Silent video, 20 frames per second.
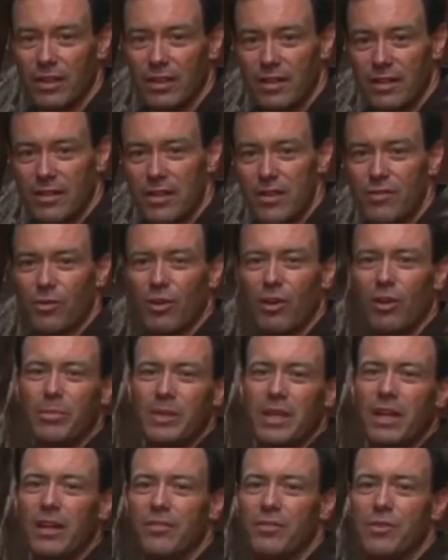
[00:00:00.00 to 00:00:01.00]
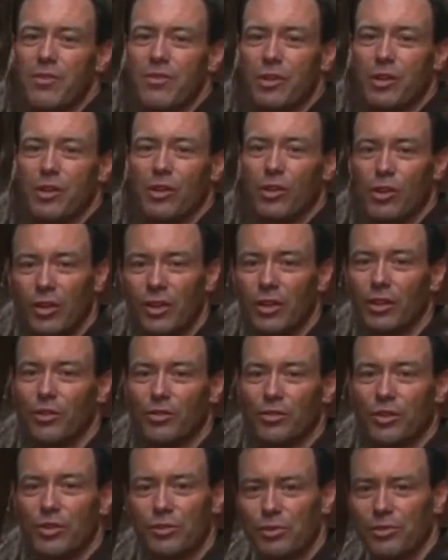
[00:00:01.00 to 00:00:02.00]
These are all behaviors that are critical
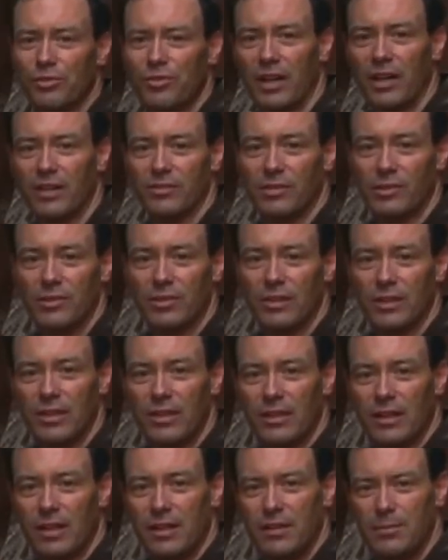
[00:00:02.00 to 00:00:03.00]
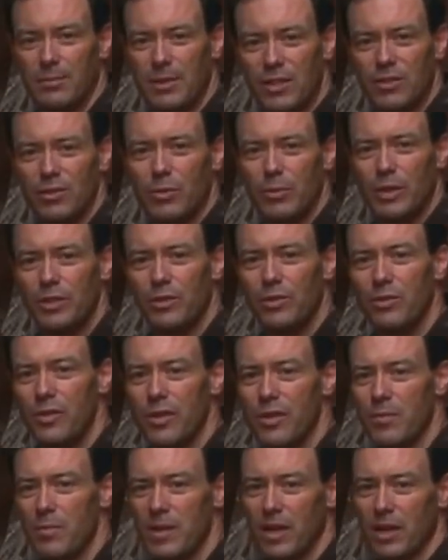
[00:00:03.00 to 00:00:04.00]
for survival. And to make sure we do
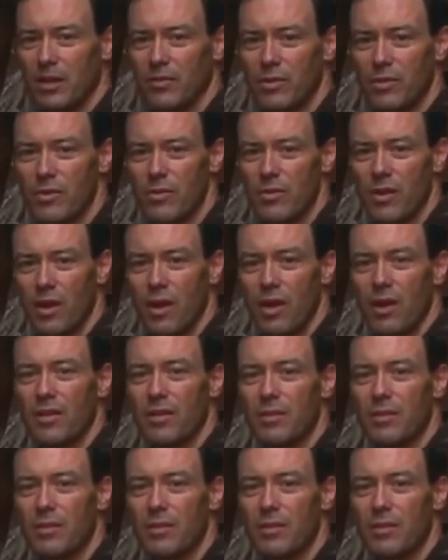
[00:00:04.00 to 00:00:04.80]
these behaviors, the